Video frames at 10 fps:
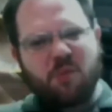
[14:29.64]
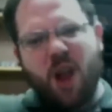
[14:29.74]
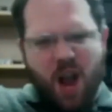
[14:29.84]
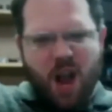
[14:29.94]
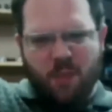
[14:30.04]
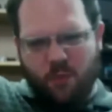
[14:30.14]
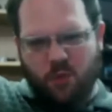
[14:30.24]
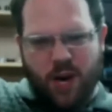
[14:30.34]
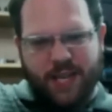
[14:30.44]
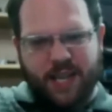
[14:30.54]
blah, I'm
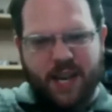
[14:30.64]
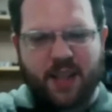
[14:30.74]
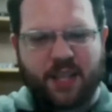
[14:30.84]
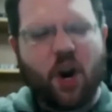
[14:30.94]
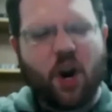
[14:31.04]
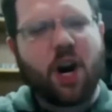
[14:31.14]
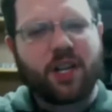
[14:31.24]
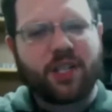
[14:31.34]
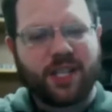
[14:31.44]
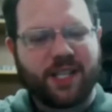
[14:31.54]
crazy, and I got these
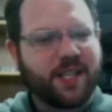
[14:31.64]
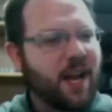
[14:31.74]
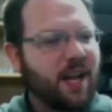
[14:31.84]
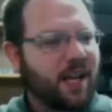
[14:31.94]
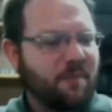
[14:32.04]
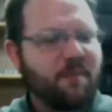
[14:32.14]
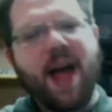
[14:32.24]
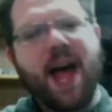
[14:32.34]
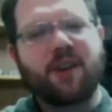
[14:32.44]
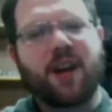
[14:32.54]
Arguses. Like
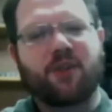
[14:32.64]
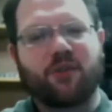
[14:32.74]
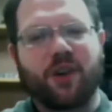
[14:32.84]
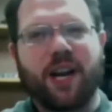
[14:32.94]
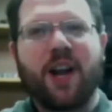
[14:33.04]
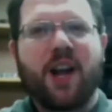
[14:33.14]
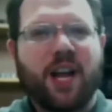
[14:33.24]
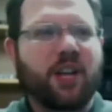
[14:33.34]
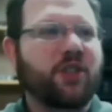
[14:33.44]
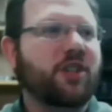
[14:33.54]
Madrak 3,
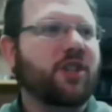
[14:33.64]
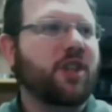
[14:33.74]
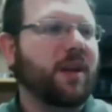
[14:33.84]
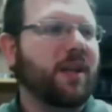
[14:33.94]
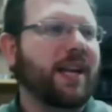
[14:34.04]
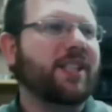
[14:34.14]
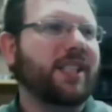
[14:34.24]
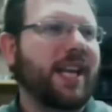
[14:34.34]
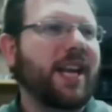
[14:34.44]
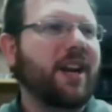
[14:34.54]
he's just going to be like
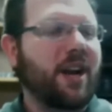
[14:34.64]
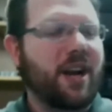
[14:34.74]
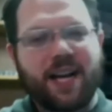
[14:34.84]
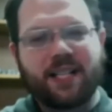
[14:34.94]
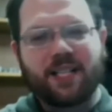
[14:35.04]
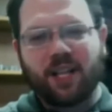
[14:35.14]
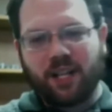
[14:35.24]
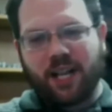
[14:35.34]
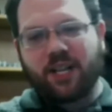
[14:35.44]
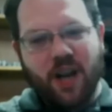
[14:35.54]
sitting on a nice
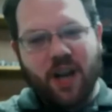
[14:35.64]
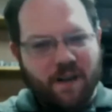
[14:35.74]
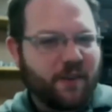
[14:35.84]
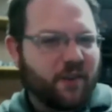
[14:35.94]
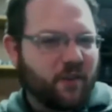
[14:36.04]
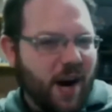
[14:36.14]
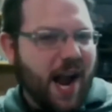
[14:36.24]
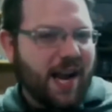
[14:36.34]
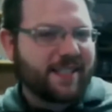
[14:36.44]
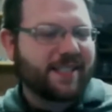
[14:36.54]
little tuft of
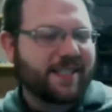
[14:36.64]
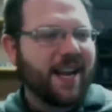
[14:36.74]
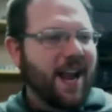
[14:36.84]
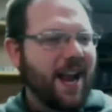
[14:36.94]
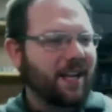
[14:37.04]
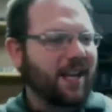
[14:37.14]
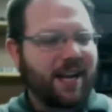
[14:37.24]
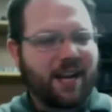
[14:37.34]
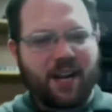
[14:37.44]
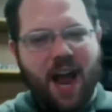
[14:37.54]
grass and
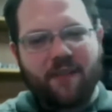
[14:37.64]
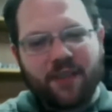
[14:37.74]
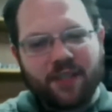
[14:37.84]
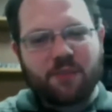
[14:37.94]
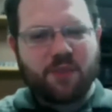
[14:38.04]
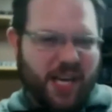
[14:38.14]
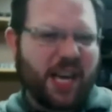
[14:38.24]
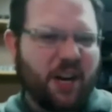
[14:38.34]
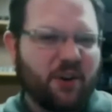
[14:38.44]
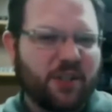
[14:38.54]
having some
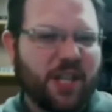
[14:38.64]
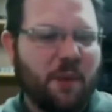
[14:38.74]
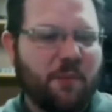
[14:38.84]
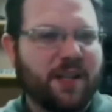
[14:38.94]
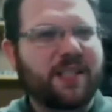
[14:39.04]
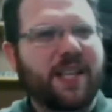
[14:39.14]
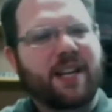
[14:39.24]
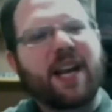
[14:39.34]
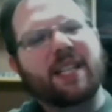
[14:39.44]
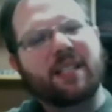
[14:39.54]
tea or something, just like
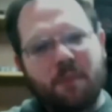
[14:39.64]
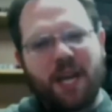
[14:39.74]
nice and